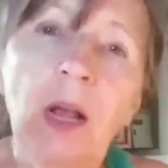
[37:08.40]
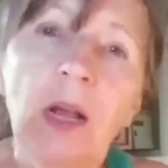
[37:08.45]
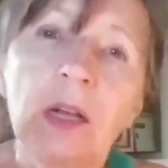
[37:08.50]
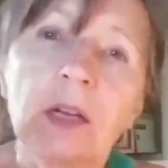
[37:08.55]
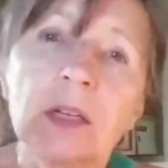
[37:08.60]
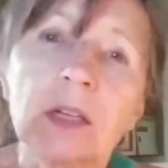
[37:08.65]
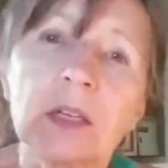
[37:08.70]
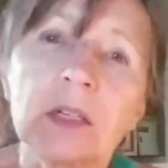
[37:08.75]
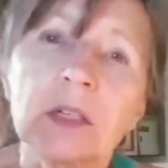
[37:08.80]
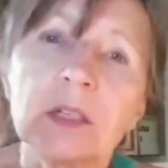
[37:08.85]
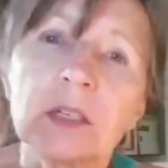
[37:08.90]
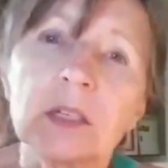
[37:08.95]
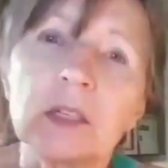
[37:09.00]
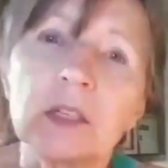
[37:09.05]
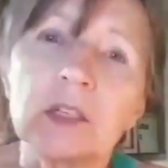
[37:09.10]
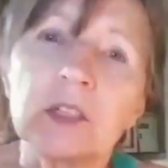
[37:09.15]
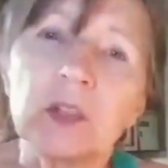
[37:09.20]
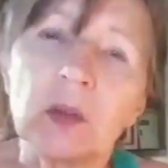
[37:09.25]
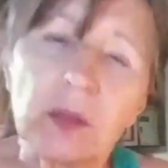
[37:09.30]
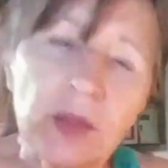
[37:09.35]
So that's
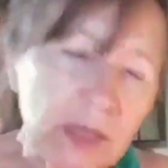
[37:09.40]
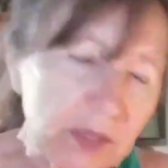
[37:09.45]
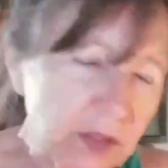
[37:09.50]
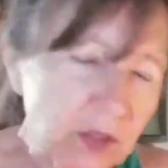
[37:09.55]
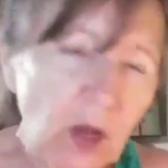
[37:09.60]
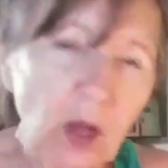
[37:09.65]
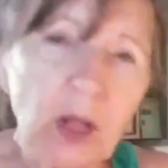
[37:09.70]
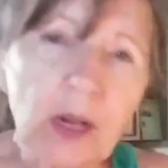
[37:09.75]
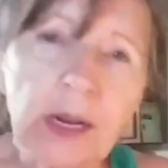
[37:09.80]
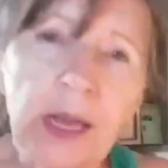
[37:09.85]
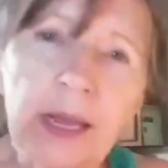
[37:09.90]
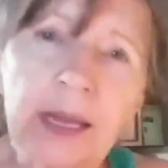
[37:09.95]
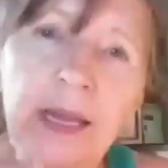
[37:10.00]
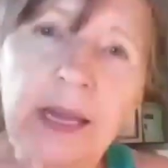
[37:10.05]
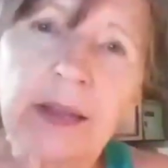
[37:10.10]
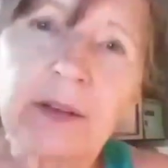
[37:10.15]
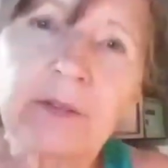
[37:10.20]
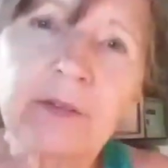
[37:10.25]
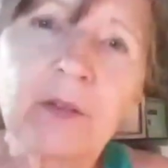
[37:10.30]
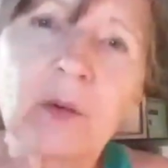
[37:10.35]
all I have for you
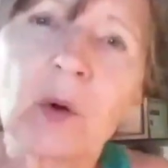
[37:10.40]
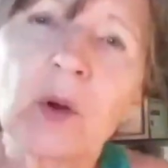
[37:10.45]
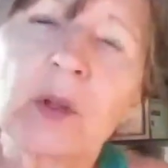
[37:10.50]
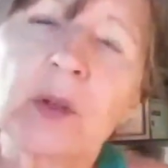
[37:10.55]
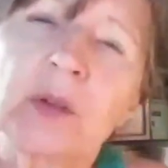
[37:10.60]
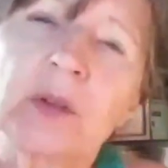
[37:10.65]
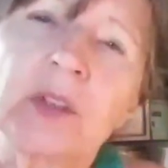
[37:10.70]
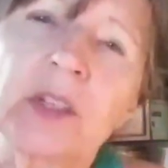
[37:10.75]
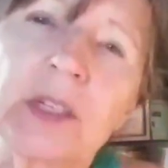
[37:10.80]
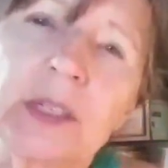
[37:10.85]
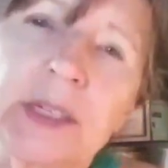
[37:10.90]
today.